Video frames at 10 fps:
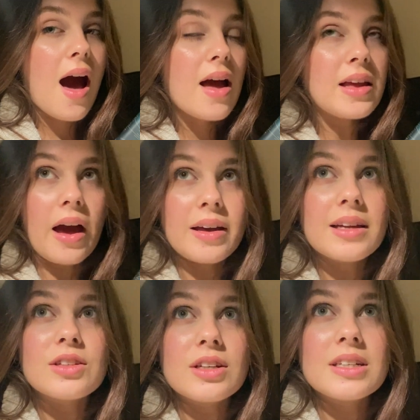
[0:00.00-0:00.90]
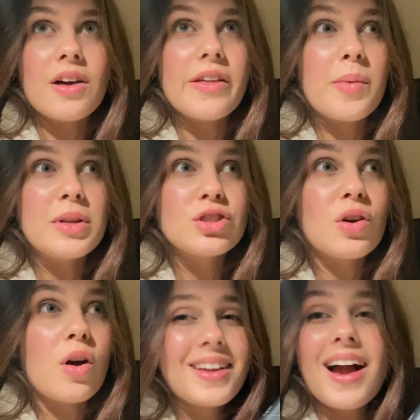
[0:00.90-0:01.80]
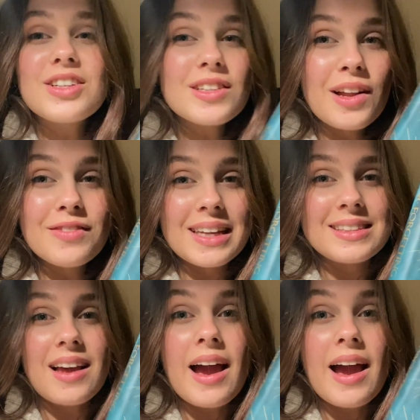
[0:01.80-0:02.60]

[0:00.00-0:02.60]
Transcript: yeah, I guess you could tell that I'm in shock. I just love this. I